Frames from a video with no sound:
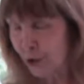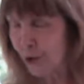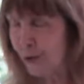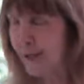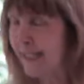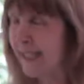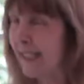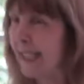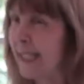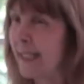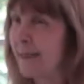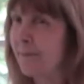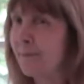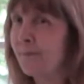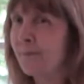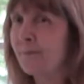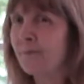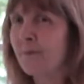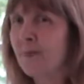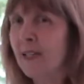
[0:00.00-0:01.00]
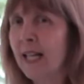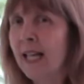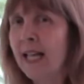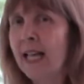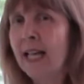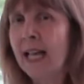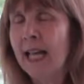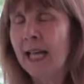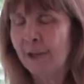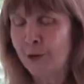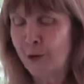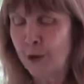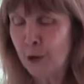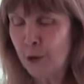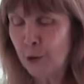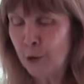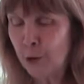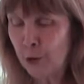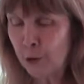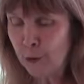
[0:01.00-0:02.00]
You see, as
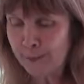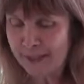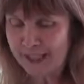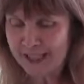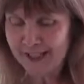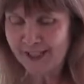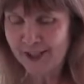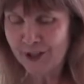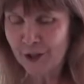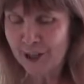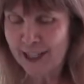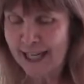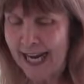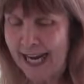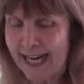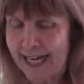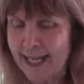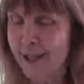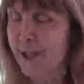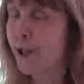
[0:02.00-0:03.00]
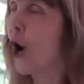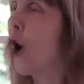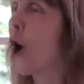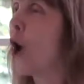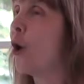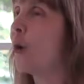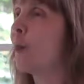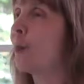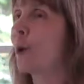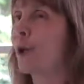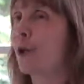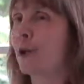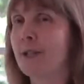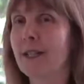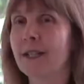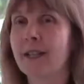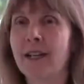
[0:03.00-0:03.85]
UU Minister Katie Colbert